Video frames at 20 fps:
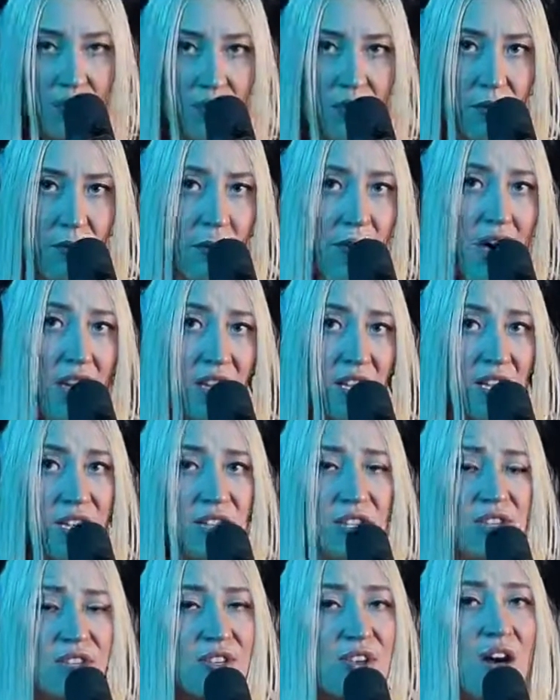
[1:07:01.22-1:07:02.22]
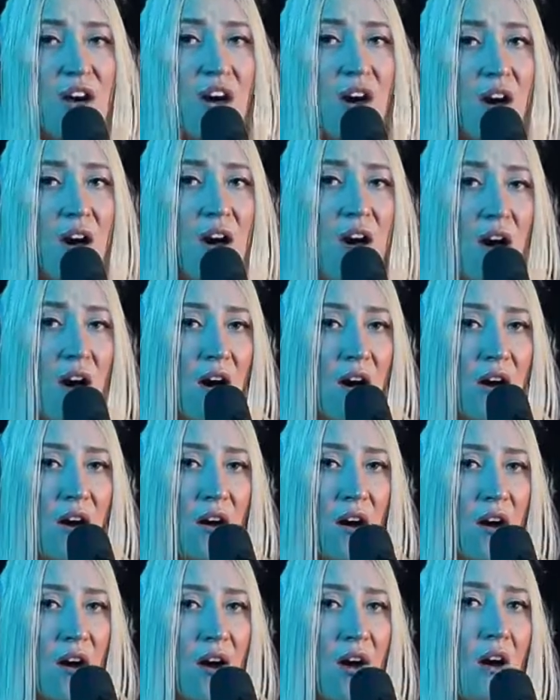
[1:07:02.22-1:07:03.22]
When the money is
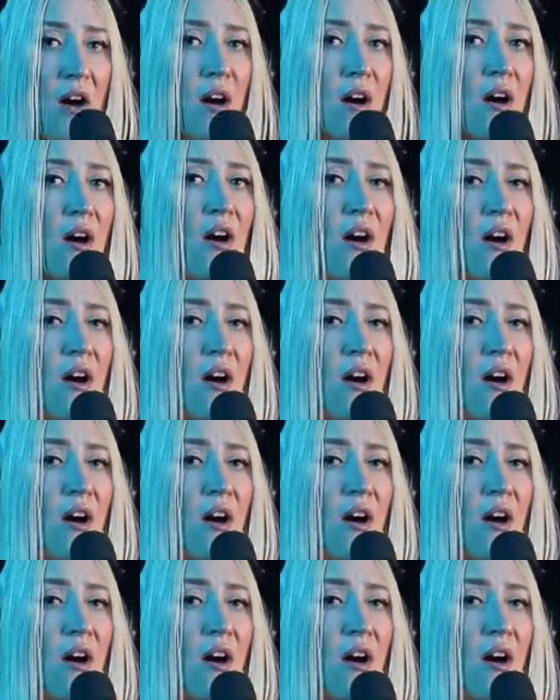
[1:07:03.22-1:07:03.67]
gone.